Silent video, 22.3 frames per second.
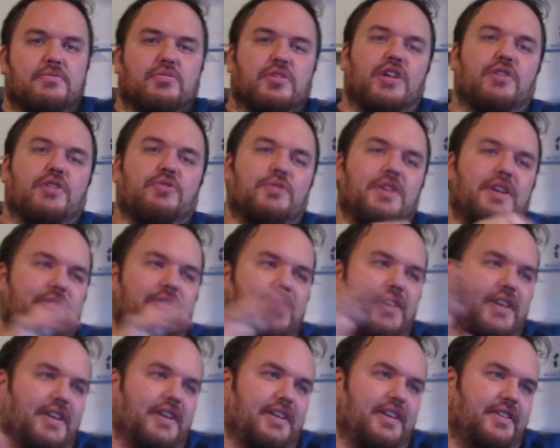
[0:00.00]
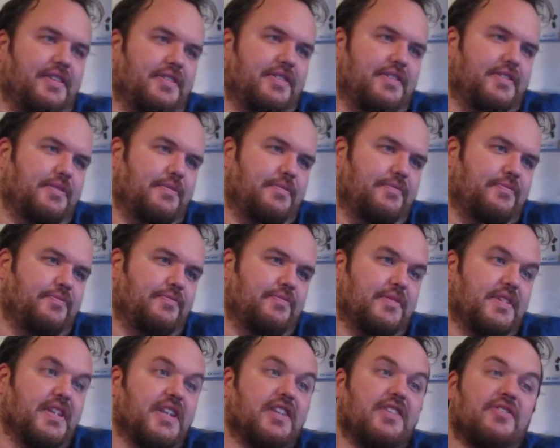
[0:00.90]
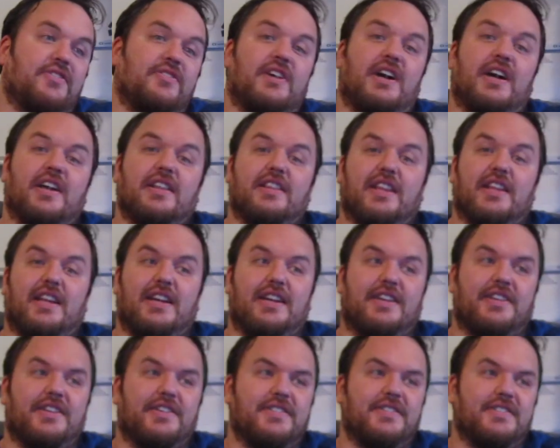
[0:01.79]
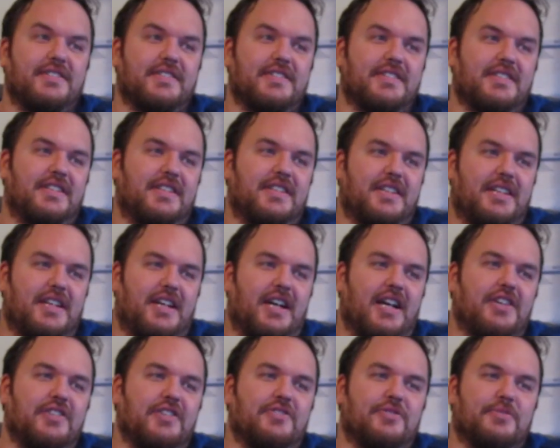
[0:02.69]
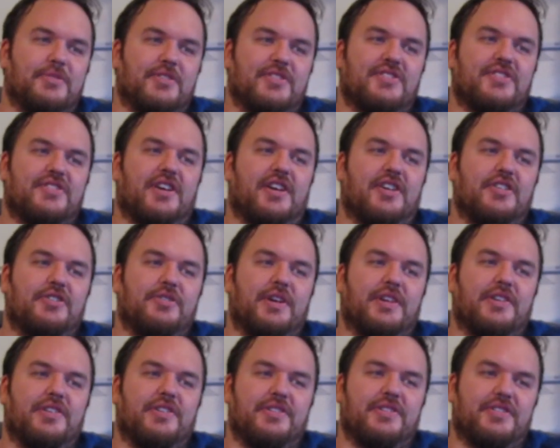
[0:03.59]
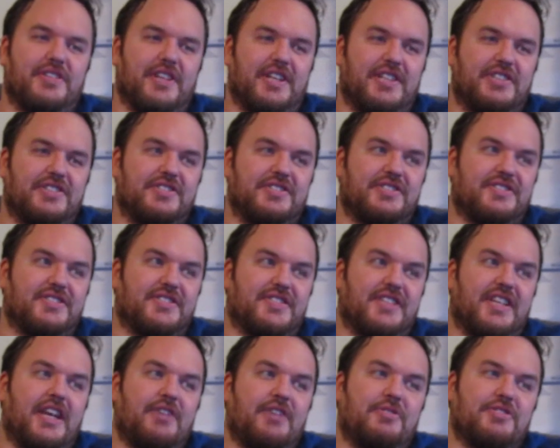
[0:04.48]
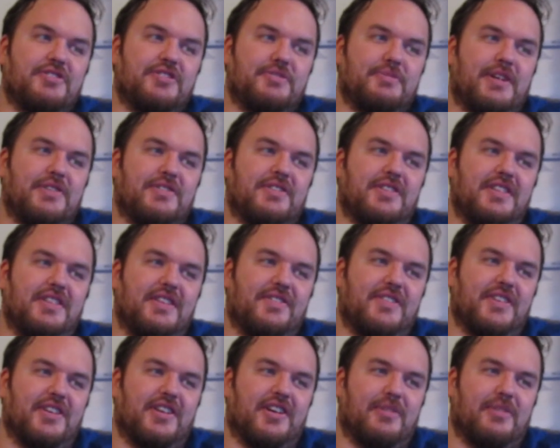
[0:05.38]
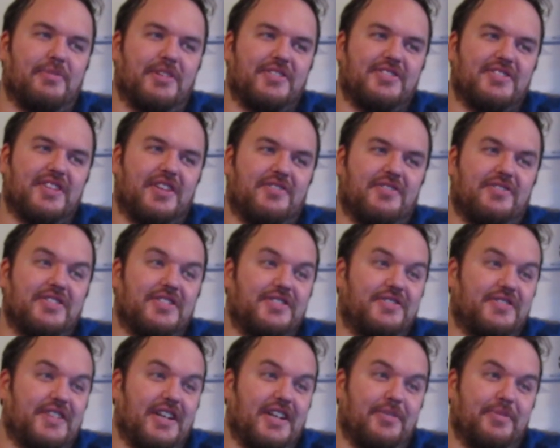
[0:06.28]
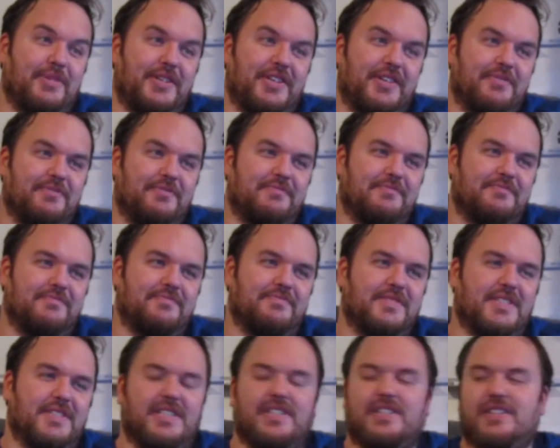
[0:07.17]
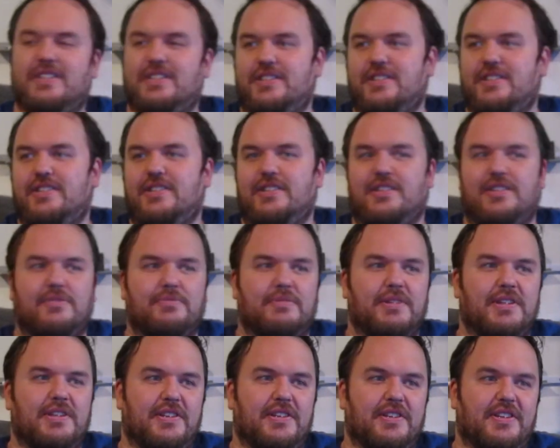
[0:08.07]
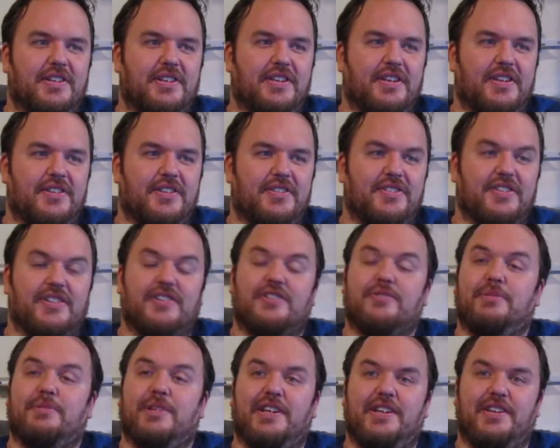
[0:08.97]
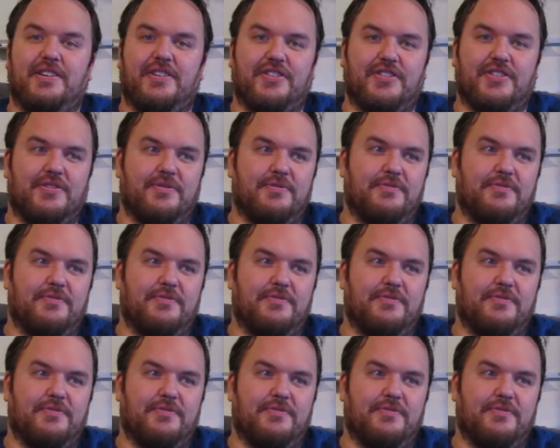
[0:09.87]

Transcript: Bren waved a hand. It's fine, lad. I knew from the start you had good intentions, and I wasn't about to lift the cart myself when you found me. Bren looked at the others and explained.